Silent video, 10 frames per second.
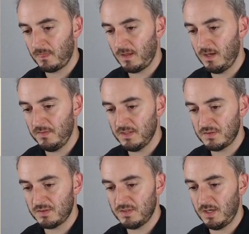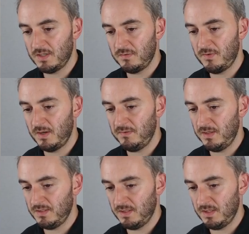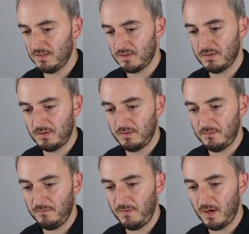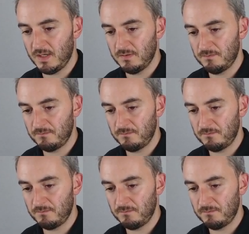And this sine to the 5 theta is fine.